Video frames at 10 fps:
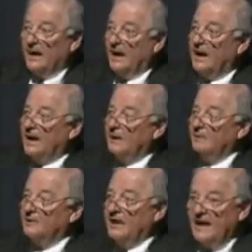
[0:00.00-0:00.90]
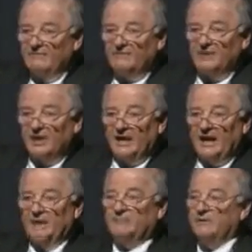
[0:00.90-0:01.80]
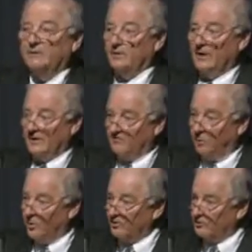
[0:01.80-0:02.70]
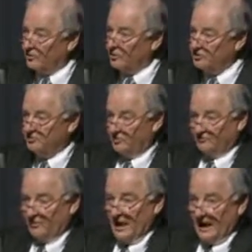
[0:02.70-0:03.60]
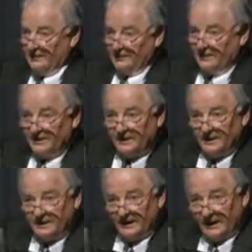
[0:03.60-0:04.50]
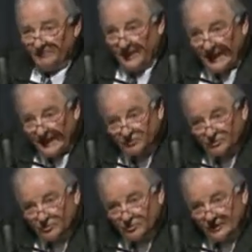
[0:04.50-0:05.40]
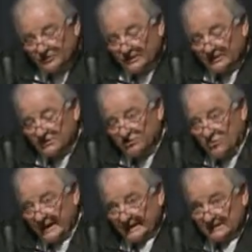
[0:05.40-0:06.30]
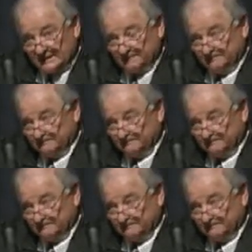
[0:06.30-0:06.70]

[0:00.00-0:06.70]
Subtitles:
The Navy became an important crucible for Heydrich. He passed through this in his 20s.